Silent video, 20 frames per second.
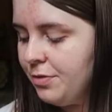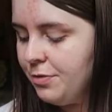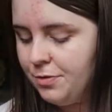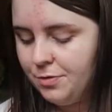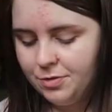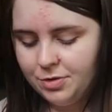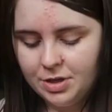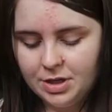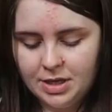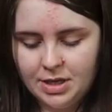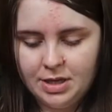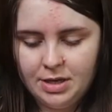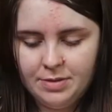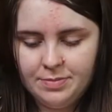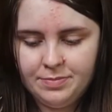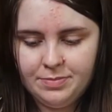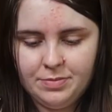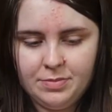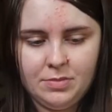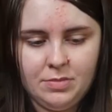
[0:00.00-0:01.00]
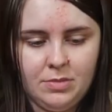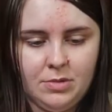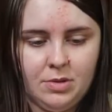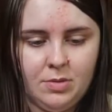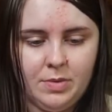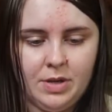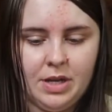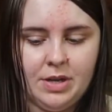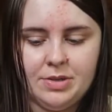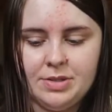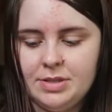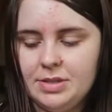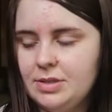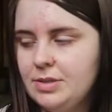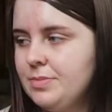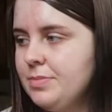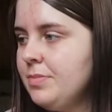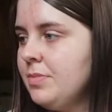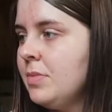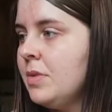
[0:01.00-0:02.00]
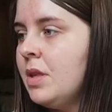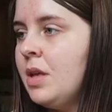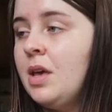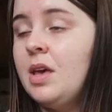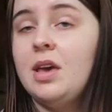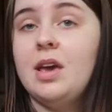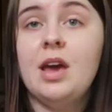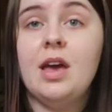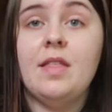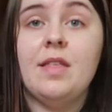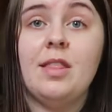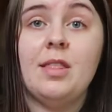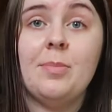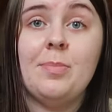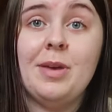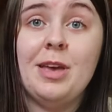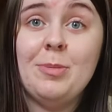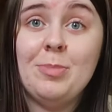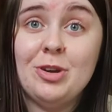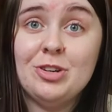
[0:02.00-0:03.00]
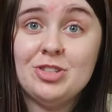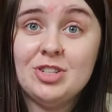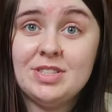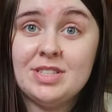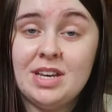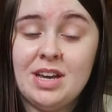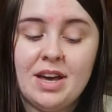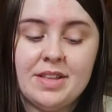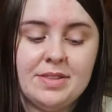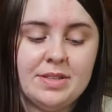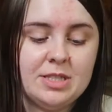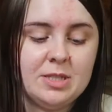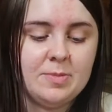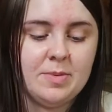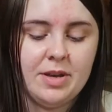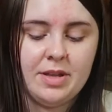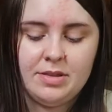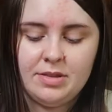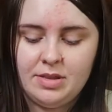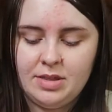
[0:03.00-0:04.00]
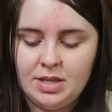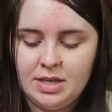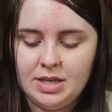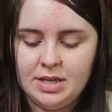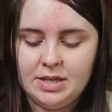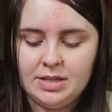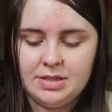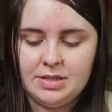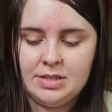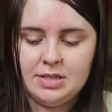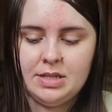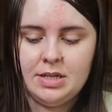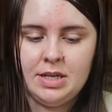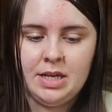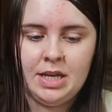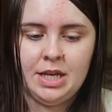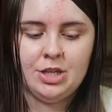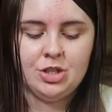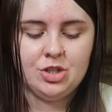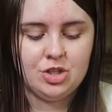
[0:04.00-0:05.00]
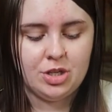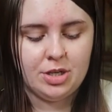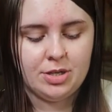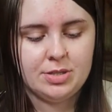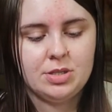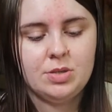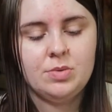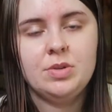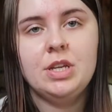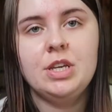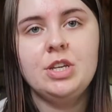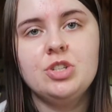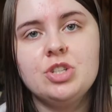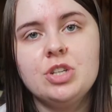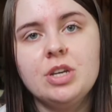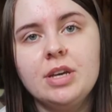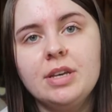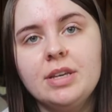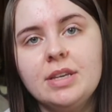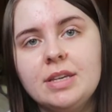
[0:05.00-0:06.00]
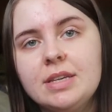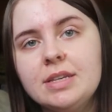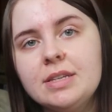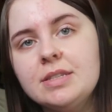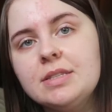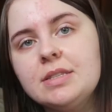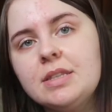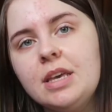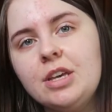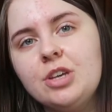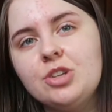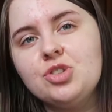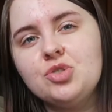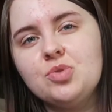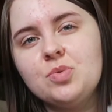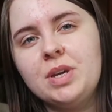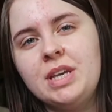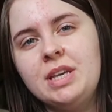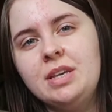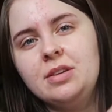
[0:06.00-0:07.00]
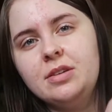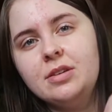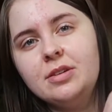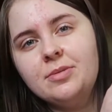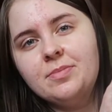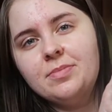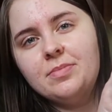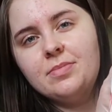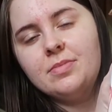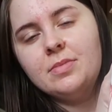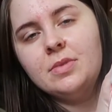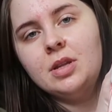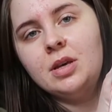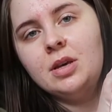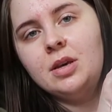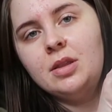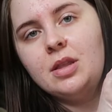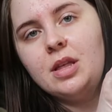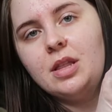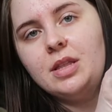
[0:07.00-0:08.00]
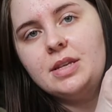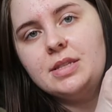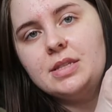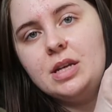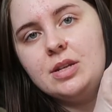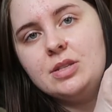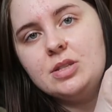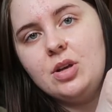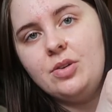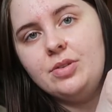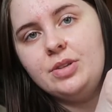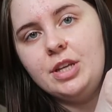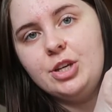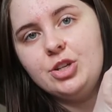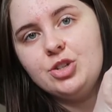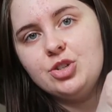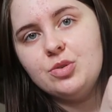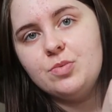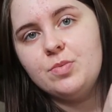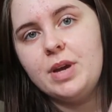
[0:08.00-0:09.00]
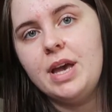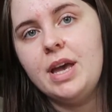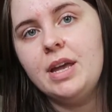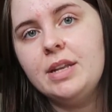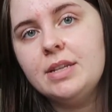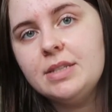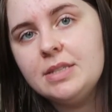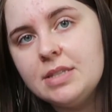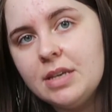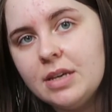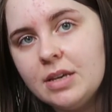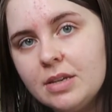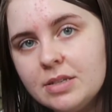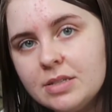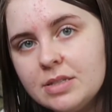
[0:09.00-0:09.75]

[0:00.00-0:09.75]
free. What else? And then the big purchase I got this month is Ningxia. So Ningxia is like a drink that they sell. It's called Ningxia Red. It's a